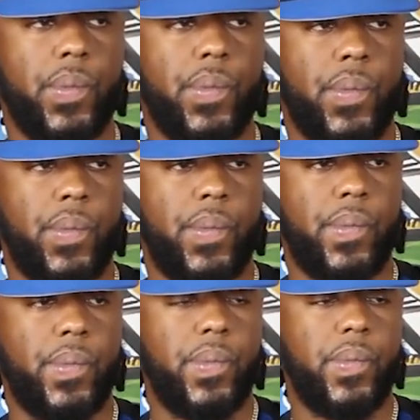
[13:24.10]

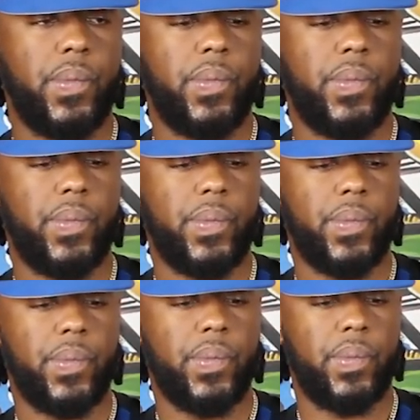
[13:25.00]

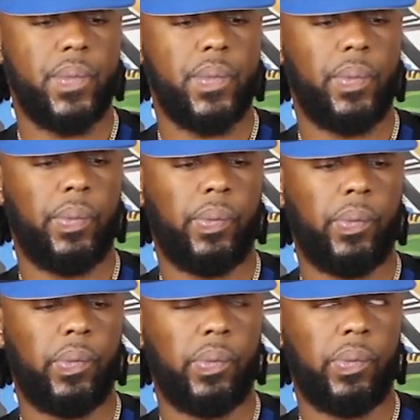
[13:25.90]

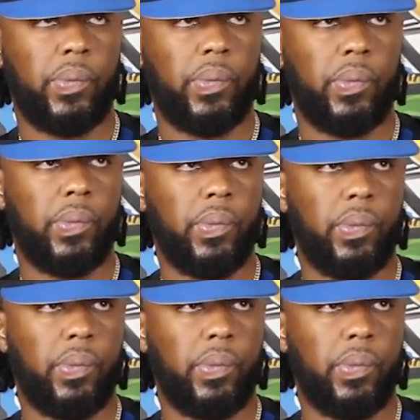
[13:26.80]
(not speaking)